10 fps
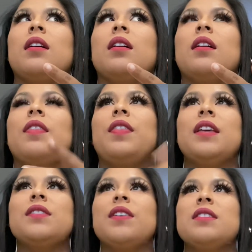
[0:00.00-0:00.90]

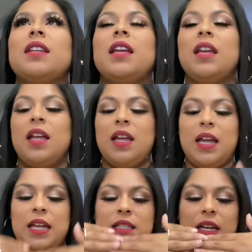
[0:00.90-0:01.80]
this visiting,
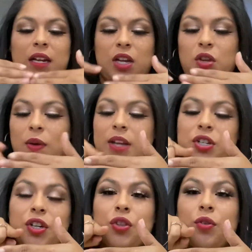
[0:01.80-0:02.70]
it's like you
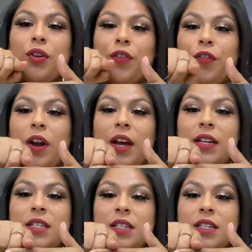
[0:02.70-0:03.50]
enter through the front.